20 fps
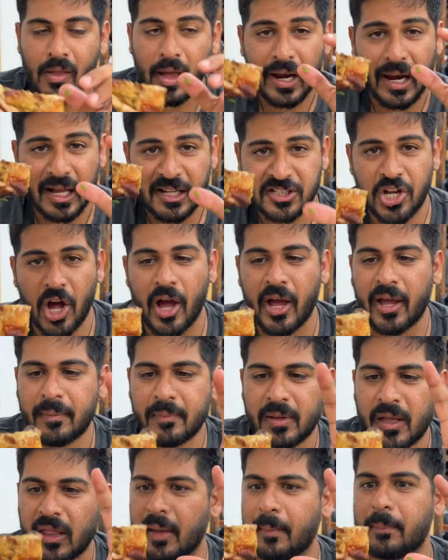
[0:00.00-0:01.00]
And I saw him,
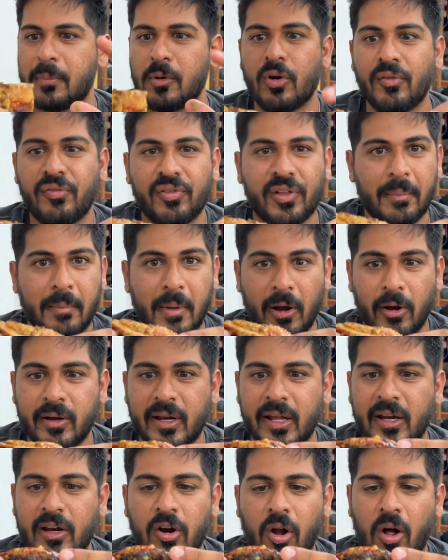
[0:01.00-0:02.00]
he like beautifully
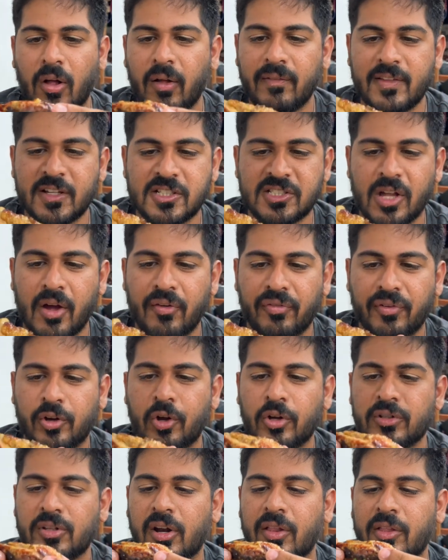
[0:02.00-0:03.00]
marinated all of this stuff and
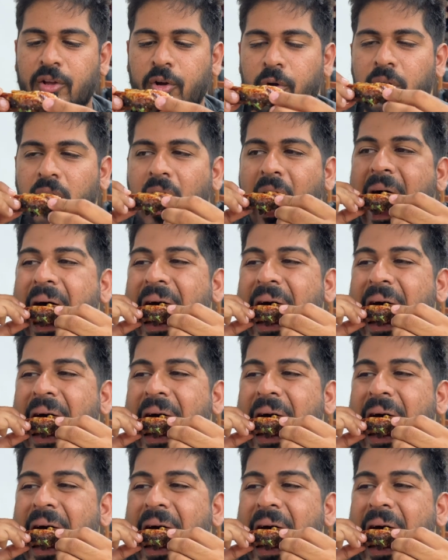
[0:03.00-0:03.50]
cooked it on the grill.